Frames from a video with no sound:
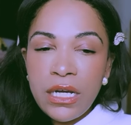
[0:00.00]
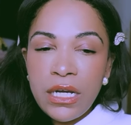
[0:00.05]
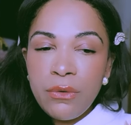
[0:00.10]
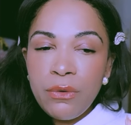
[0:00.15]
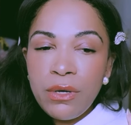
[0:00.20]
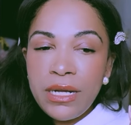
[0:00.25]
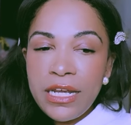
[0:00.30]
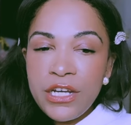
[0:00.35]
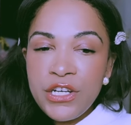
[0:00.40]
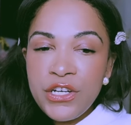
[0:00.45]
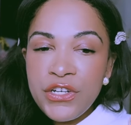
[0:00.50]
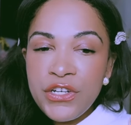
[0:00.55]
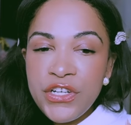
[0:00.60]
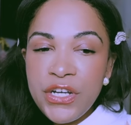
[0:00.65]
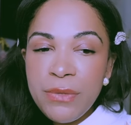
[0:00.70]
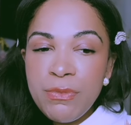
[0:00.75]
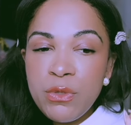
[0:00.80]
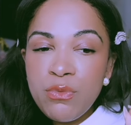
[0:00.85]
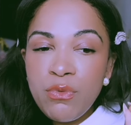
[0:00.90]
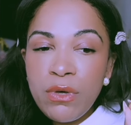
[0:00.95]

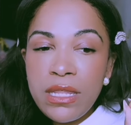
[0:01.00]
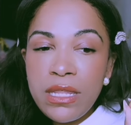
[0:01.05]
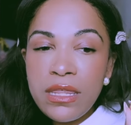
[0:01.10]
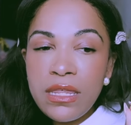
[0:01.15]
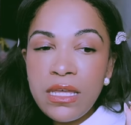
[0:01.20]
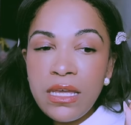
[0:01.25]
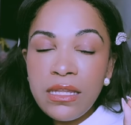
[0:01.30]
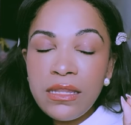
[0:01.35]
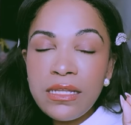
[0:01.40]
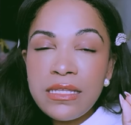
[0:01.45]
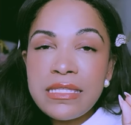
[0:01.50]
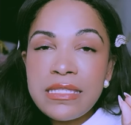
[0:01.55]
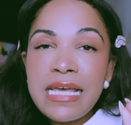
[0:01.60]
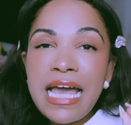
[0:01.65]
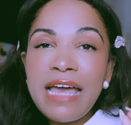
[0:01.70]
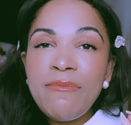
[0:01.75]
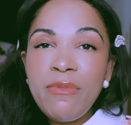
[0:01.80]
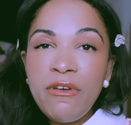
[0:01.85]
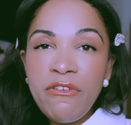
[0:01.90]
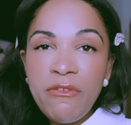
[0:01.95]
relationships with the
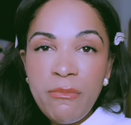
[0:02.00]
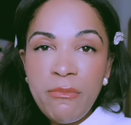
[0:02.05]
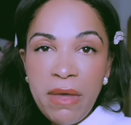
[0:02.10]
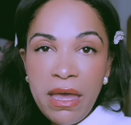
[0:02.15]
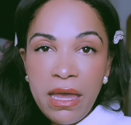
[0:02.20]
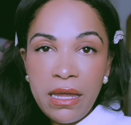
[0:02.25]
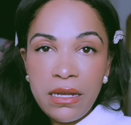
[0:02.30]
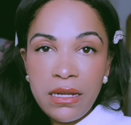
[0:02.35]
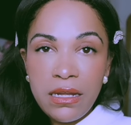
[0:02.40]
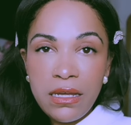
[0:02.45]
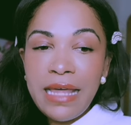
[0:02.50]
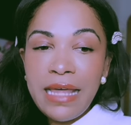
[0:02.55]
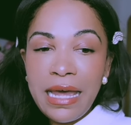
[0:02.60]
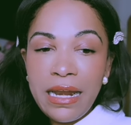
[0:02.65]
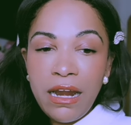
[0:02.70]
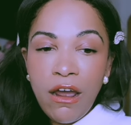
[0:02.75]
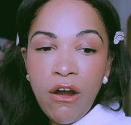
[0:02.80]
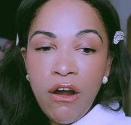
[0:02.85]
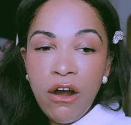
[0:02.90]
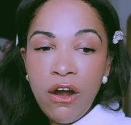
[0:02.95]
type of men
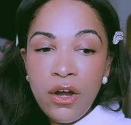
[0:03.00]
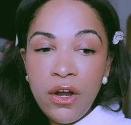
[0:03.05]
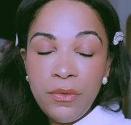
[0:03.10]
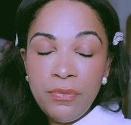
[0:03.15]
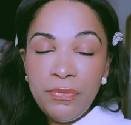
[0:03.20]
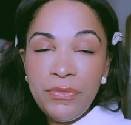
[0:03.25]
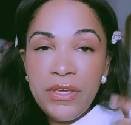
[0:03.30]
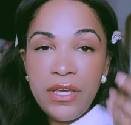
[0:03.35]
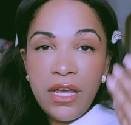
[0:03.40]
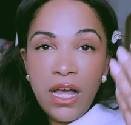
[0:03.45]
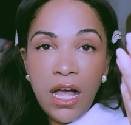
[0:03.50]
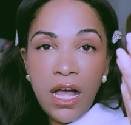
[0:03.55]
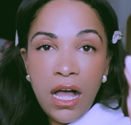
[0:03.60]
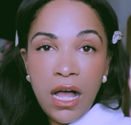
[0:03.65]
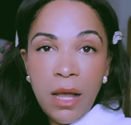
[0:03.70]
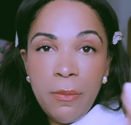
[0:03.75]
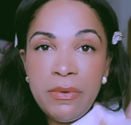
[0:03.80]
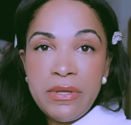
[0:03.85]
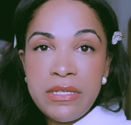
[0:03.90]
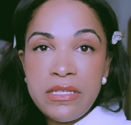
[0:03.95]
that are the
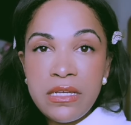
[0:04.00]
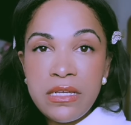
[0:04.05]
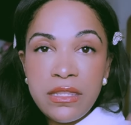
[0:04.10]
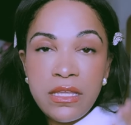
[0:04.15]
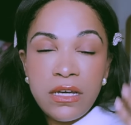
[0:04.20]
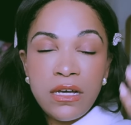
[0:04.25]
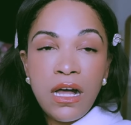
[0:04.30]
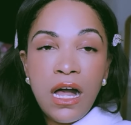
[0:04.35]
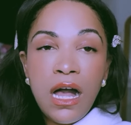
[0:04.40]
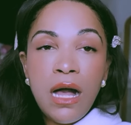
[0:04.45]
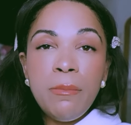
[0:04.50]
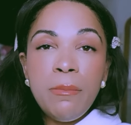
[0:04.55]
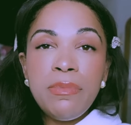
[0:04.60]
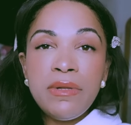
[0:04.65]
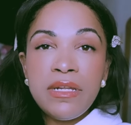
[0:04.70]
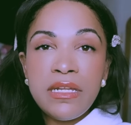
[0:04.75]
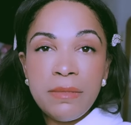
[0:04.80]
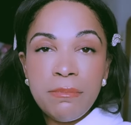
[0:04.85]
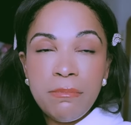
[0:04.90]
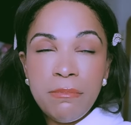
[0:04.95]
opposite, the
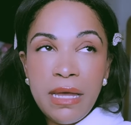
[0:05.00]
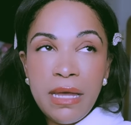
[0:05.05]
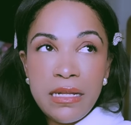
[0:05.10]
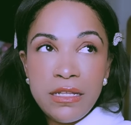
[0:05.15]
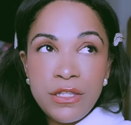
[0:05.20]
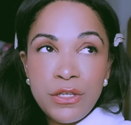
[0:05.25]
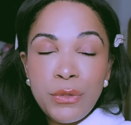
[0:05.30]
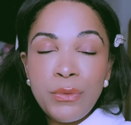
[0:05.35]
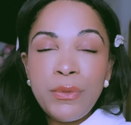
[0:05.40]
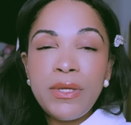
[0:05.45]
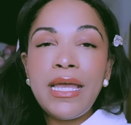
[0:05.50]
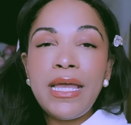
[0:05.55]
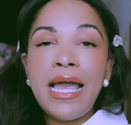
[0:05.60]
complementary